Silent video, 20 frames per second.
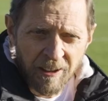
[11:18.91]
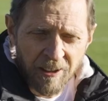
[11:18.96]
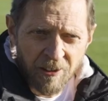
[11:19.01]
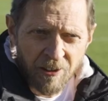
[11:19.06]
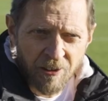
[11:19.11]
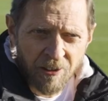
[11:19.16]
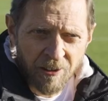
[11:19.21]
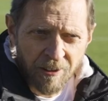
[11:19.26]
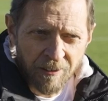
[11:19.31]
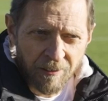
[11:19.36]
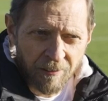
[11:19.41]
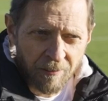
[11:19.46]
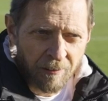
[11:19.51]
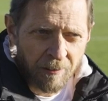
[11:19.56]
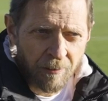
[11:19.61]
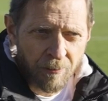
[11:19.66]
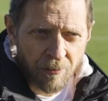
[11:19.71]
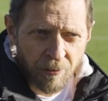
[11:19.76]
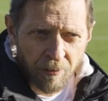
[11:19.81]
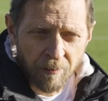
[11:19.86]
is
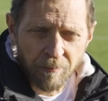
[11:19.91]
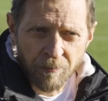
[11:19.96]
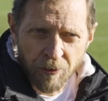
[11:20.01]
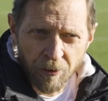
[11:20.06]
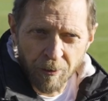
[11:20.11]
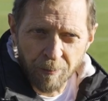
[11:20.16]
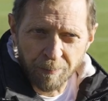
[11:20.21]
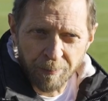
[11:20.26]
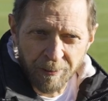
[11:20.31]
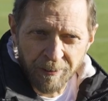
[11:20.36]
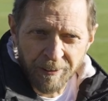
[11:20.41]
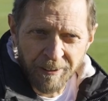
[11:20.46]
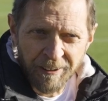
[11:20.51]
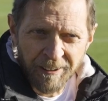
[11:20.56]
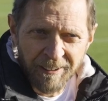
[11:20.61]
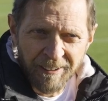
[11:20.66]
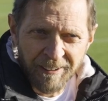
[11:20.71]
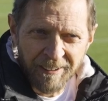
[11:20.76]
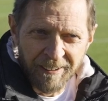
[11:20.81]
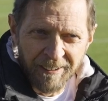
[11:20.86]
you know, sort of top.
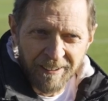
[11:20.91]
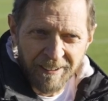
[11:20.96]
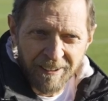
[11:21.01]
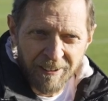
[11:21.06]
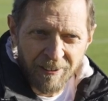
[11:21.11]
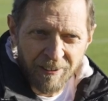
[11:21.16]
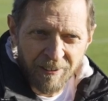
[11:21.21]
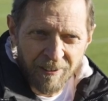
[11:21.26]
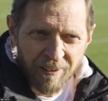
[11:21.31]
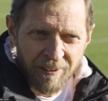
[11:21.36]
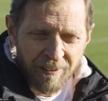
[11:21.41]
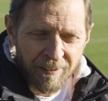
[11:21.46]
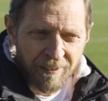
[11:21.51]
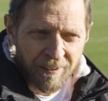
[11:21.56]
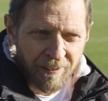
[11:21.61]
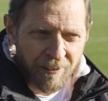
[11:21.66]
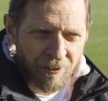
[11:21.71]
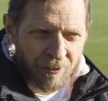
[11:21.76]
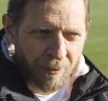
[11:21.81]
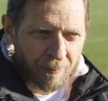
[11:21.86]
A
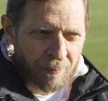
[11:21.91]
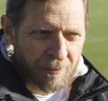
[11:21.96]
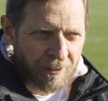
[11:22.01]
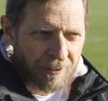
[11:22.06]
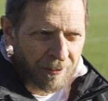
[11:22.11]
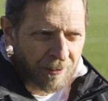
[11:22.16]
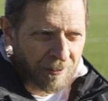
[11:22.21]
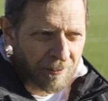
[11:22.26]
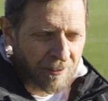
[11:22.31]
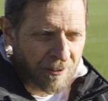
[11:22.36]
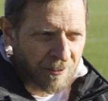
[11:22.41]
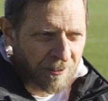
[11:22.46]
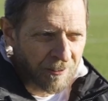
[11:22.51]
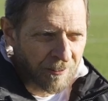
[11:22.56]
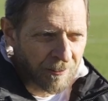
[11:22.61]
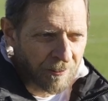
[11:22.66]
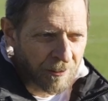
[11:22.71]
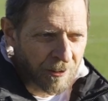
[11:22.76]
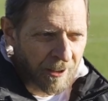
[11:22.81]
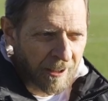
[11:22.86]
top thing to
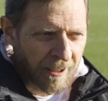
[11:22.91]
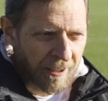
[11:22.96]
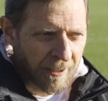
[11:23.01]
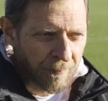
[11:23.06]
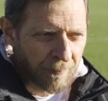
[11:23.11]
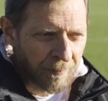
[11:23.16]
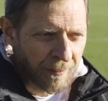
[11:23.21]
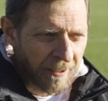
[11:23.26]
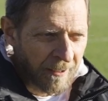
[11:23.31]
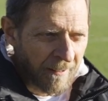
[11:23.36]
do to have.